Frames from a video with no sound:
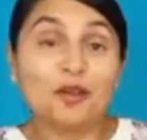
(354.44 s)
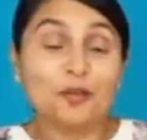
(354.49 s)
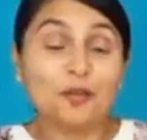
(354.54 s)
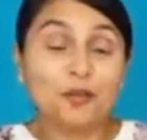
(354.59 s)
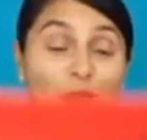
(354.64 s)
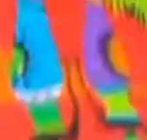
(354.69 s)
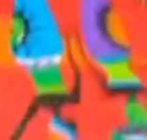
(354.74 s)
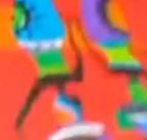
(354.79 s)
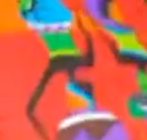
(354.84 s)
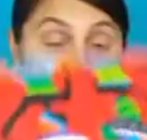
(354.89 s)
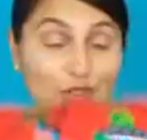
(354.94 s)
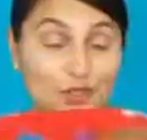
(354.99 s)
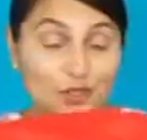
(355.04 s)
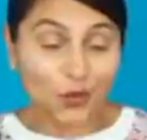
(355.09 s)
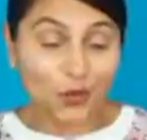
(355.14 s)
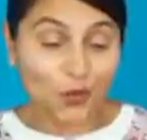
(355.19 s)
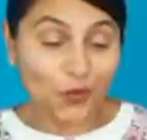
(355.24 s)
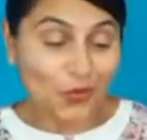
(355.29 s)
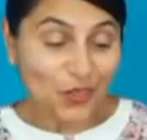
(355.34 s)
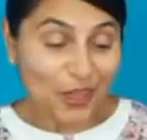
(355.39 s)
But
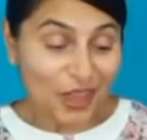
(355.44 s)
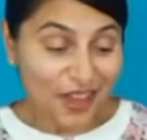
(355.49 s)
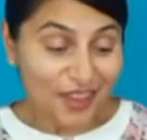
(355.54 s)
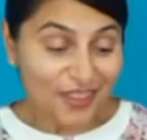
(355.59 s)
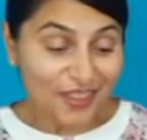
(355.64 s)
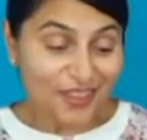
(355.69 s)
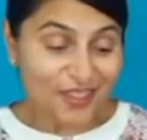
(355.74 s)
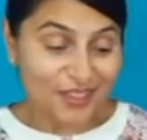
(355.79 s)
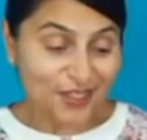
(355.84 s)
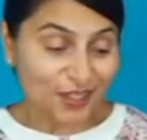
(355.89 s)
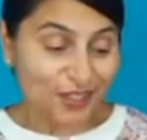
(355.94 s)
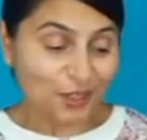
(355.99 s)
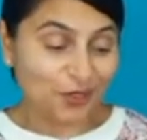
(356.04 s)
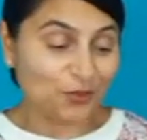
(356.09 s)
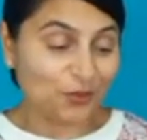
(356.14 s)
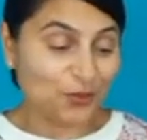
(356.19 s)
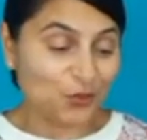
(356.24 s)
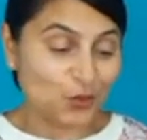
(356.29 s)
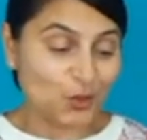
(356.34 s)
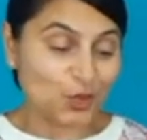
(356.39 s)
on the other side,
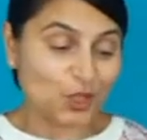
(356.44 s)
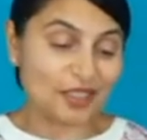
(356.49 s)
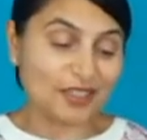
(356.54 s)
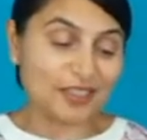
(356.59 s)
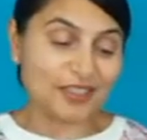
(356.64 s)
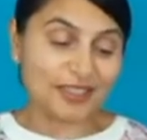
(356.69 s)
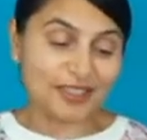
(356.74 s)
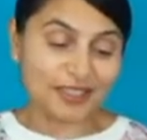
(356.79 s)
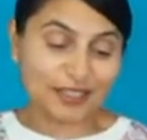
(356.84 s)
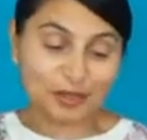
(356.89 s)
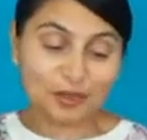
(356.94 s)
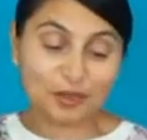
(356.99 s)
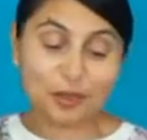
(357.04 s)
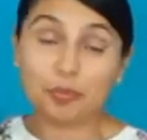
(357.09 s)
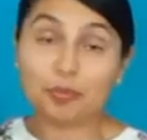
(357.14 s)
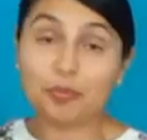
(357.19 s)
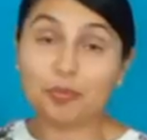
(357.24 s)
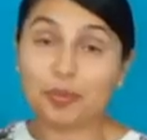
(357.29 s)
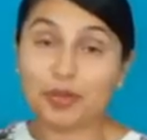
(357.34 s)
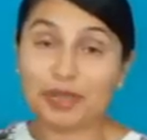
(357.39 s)
unfortunately,
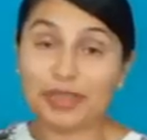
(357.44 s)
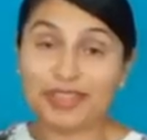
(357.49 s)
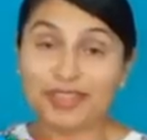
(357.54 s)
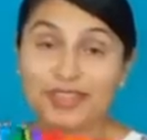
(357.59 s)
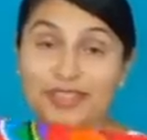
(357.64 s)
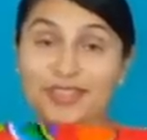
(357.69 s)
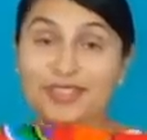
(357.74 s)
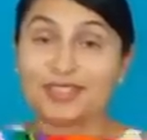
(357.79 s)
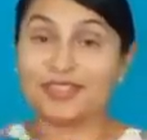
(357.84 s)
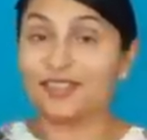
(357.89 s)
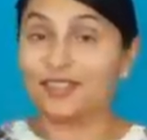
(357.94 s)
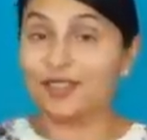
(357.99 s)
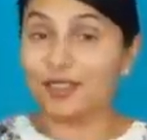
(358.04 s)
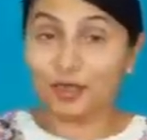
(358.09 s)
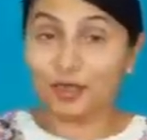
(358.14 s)
the beads aren't